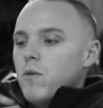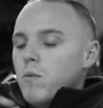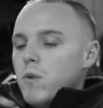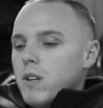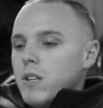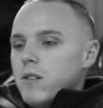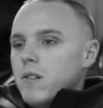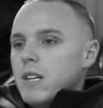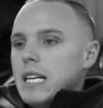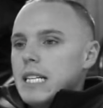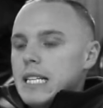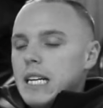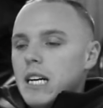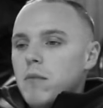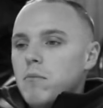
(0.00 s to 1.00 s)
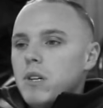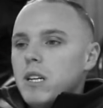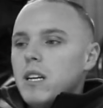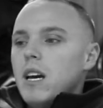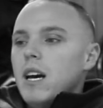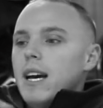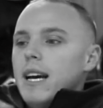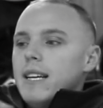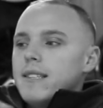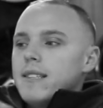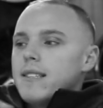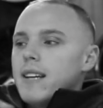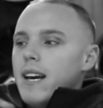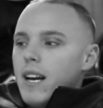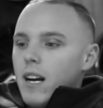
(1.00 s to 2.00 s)
what we're doing as a company is
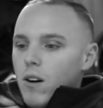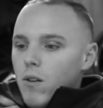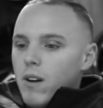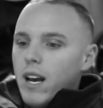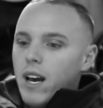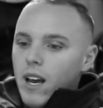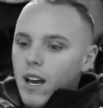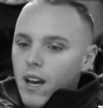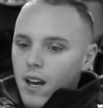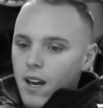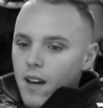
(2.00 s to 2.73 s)
saying, okay,